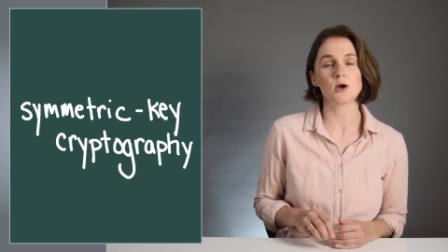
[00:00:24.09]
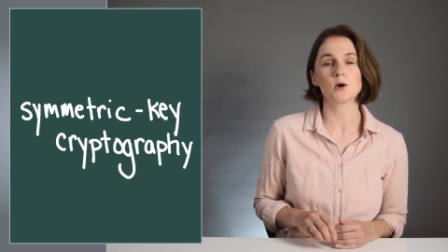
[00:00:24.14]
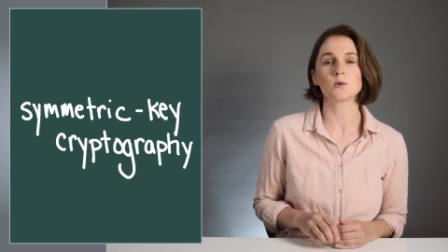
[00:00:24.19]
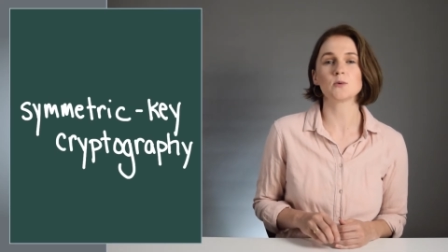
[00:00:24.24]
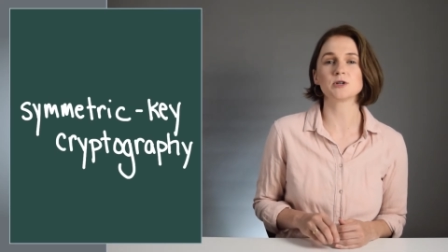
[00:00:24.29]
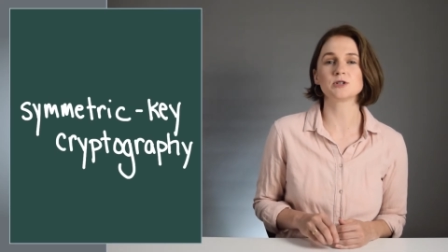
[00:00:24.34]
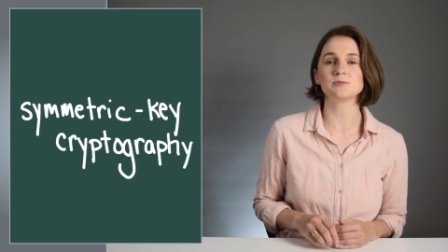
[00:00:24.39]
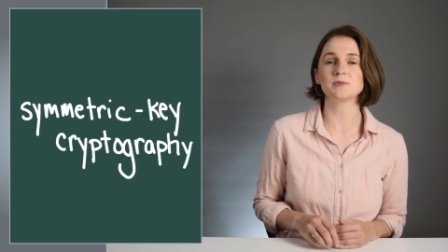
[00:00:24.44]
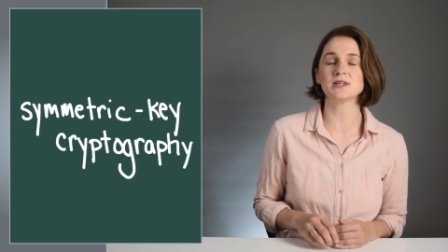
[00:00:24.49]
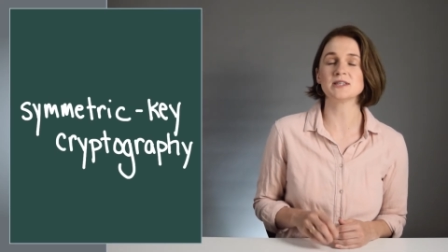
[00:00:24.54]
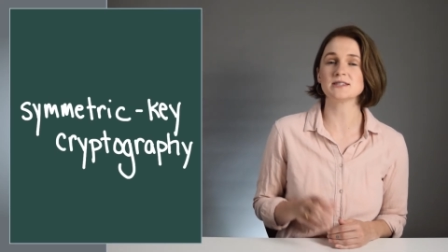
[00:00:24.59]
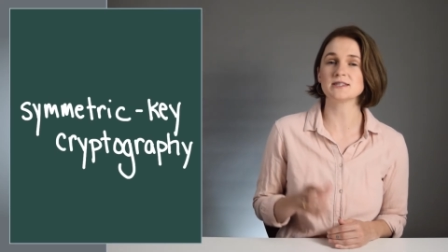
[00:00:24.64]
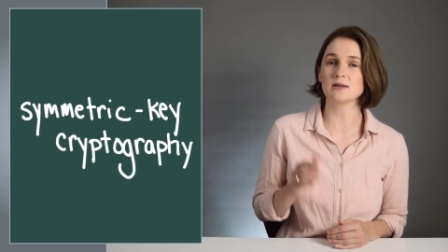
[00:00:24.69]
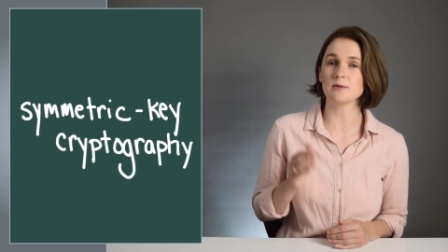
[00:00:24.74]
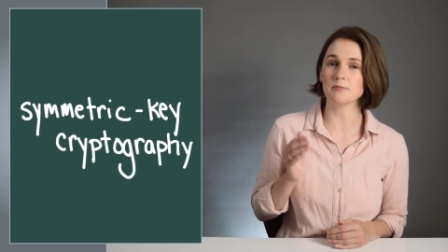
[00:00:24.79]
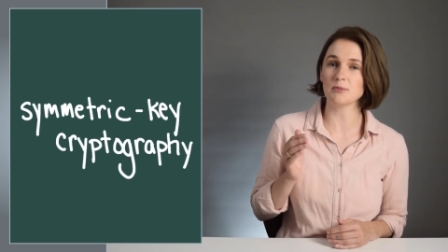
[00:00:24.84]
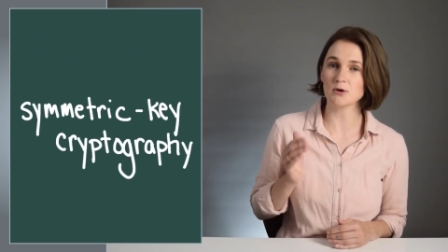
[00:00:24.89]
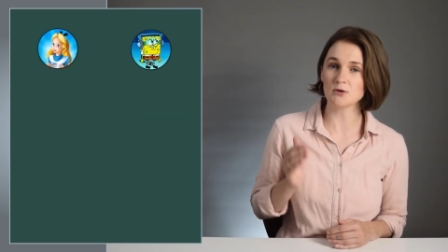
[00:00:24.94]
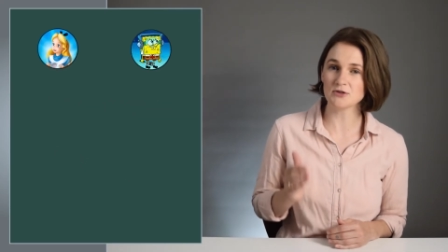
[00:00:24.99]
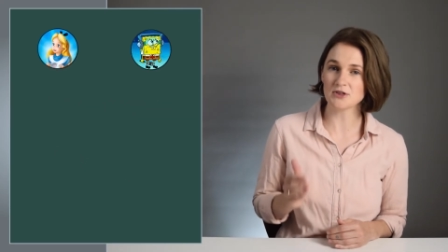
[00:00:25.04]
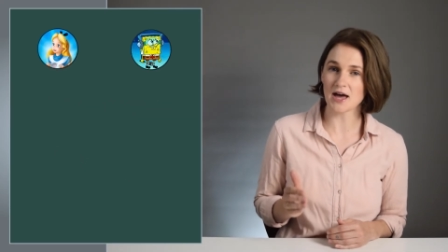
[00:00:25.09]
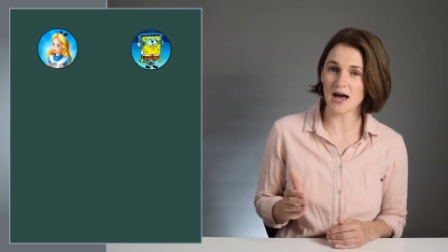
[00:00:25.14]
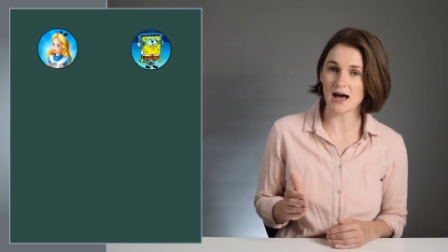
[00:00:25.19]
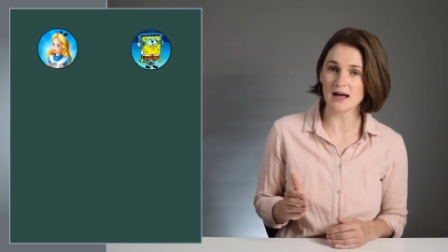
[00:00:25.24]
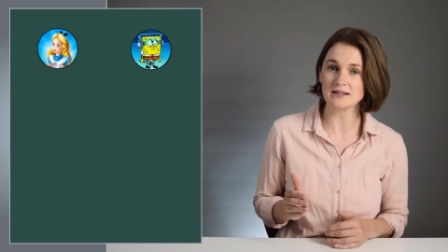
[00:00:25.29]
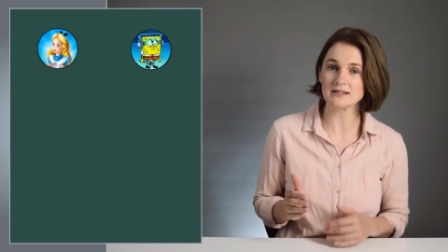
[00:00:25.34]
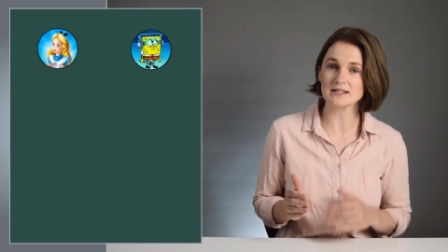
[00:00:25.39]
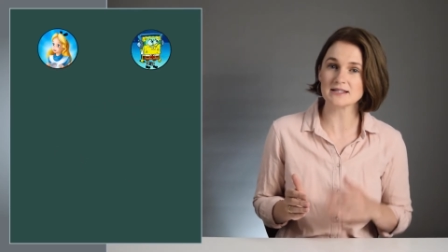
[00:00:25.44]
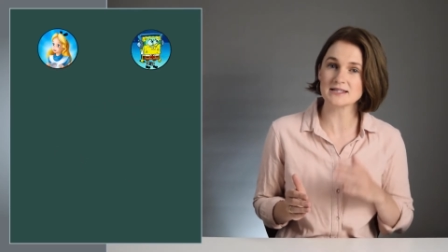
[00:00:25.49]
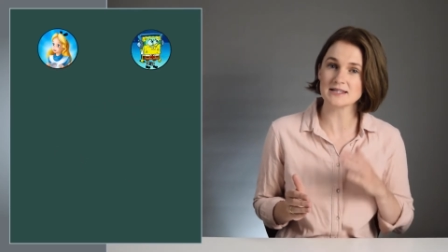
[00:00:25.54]
which means that both
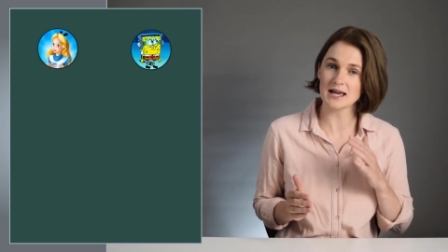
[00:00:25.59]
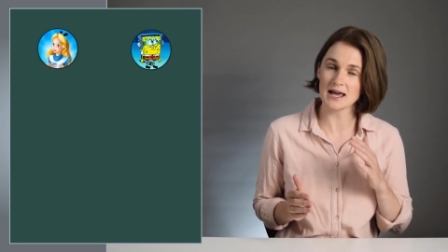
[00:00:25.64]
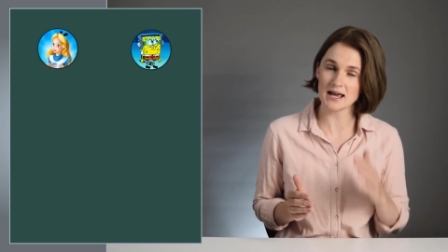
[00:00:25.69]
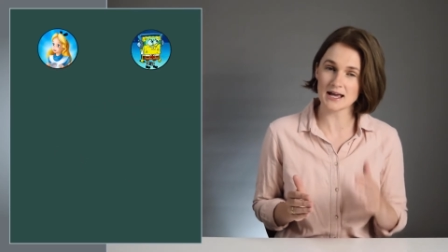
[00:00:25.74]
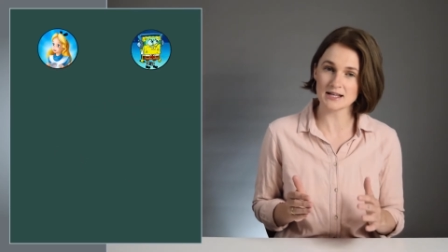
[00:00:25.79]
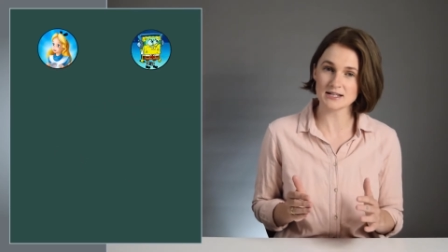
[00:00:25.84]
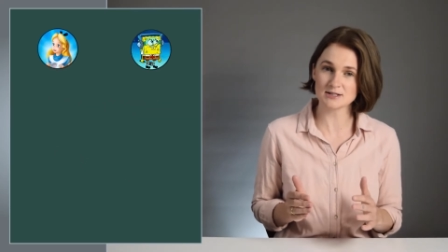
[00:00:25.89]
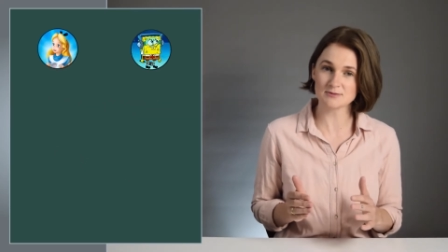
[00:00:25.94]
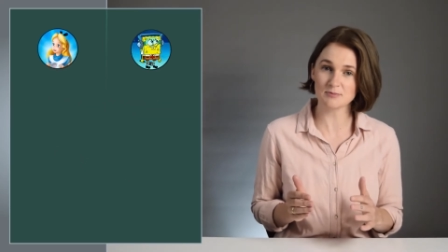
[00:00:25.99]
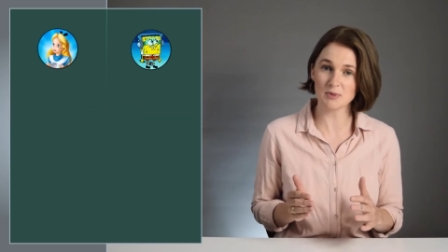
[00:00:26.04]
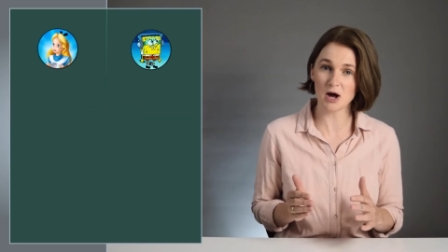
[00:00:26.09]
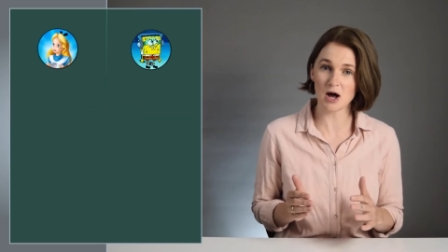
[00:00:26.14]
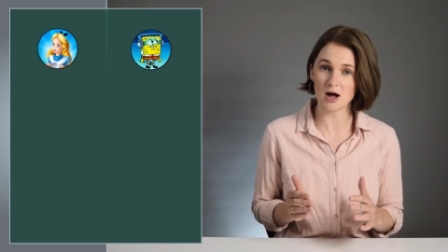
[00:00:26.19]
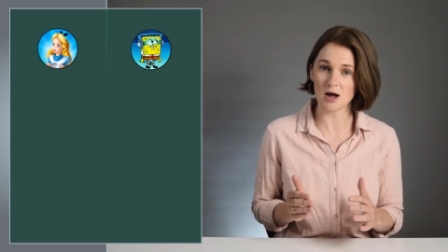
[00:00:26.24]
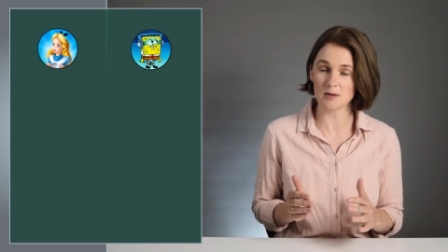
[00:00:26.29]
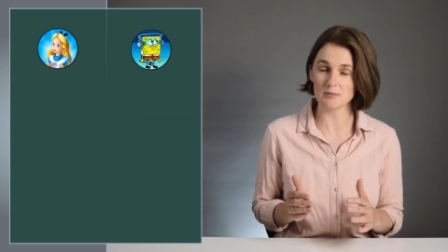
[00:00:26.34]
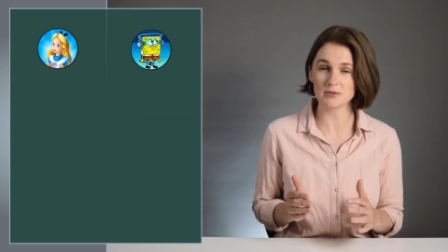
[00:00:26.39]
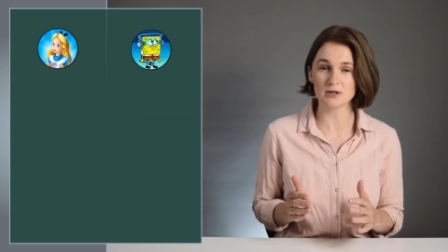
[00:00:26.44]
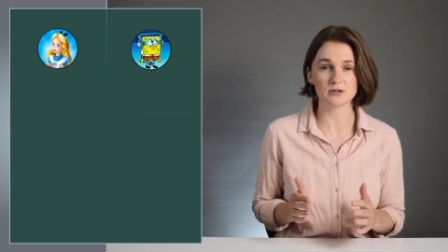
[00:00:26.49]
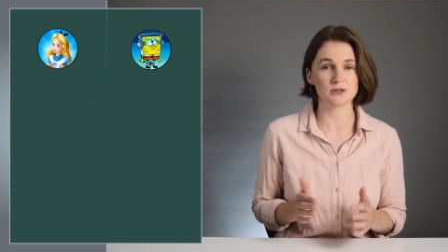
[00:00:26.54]
Alice and Bob,